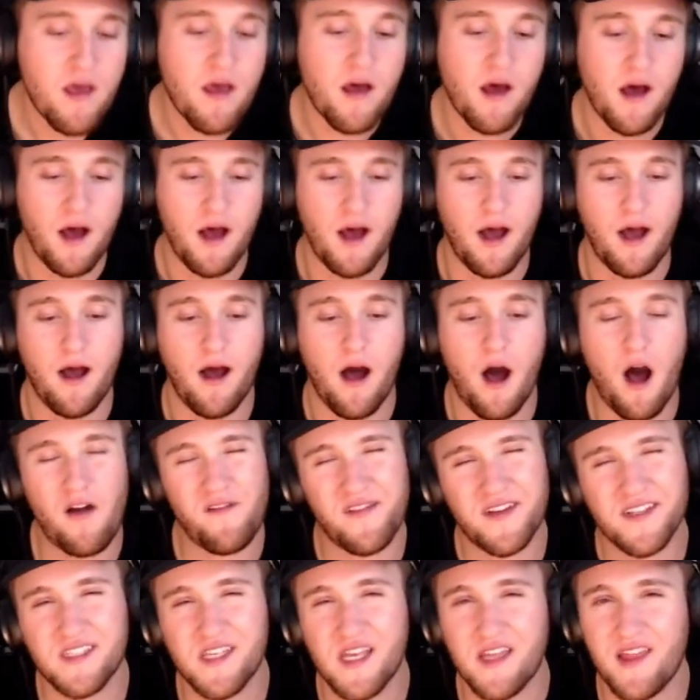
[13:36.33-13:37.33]

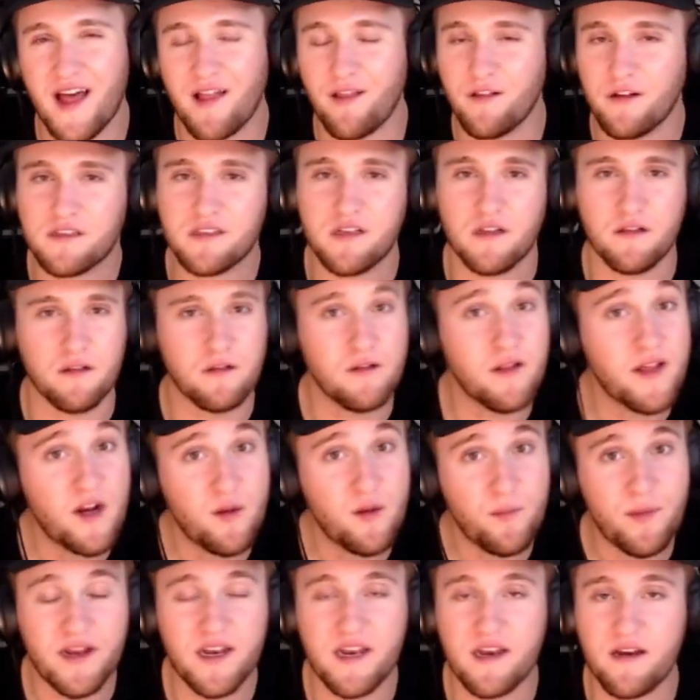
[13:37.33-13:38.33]
Obviously, that looks a little
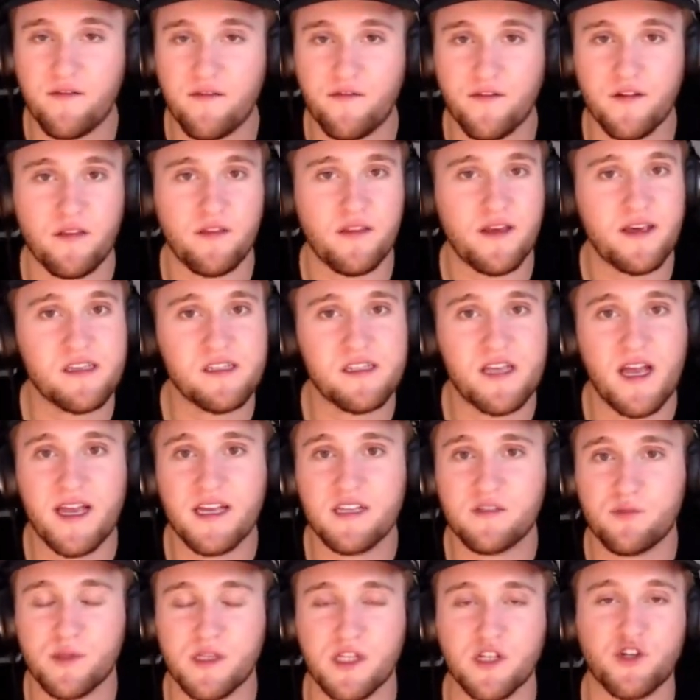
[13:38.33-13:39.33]
bit different these
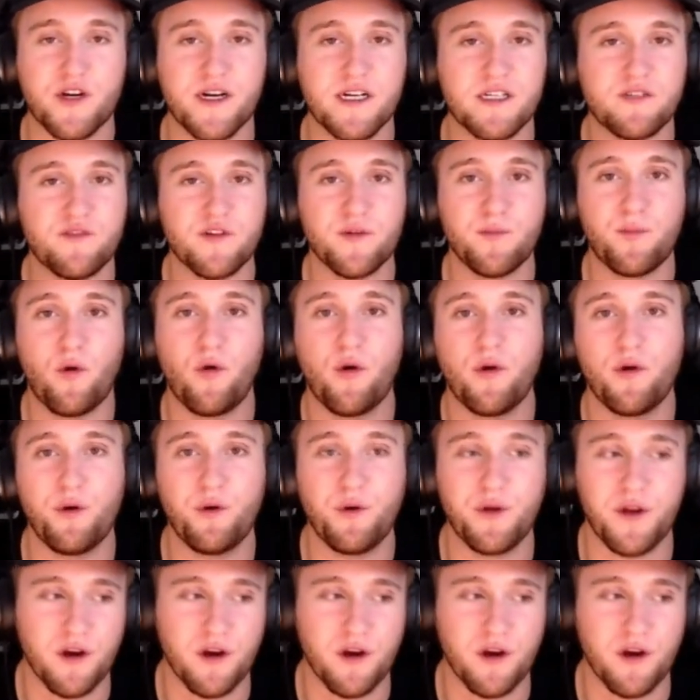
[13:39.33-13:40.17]
days with the transfer portal.